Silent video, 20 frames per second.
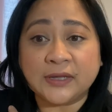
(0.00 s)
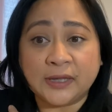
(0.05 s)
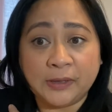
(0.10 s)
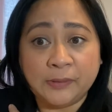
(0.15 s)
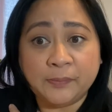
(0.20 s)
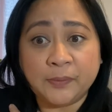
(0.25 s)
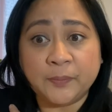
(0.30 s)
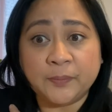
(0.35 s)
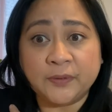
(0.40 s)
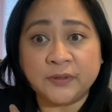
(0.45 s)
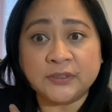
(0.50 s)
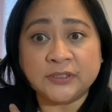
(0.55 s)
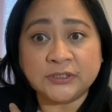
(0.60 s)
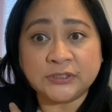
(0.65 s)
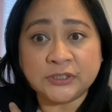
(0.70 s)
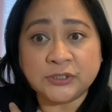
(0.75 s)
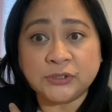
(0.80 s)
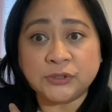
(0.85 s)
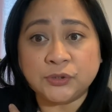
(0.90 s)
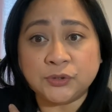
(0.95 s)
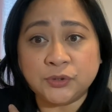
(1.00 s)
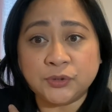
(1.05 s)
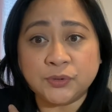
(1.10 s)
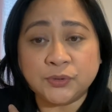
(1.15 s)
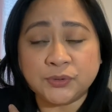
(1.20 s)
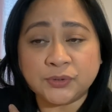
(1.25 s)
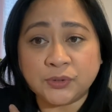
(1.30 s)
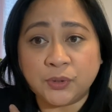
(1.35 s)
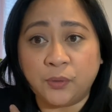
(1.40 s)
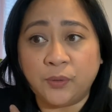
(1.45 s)
capability to
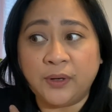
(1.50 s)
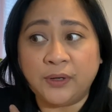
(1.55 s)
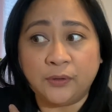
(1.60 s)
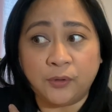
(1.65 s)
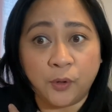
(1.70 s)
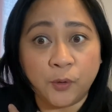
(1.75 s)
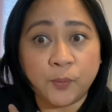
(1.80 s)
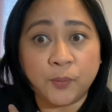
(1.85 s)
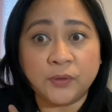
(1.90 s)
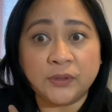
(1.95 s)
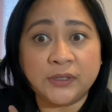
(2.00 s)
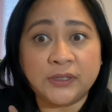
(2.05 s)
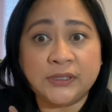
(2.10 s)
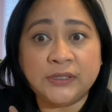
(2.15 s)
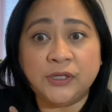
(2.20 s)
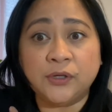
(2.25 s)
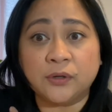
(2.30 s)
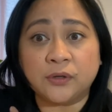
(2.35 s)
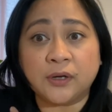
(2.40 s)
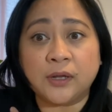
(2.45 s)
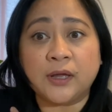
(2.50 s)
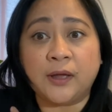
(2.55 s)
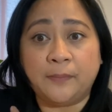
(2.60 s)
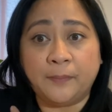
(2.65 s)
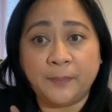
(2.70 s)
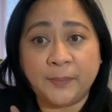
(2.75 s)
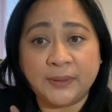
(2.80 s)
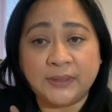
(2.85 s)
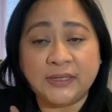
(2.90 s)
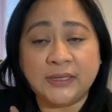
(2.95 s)
do so, and hopefully your
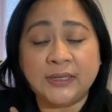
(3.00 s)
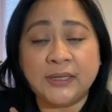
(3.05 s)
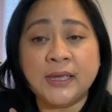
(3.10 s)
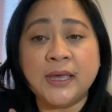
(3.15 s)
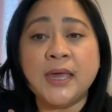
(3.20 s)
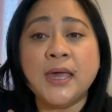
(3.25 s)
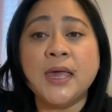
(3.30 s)
company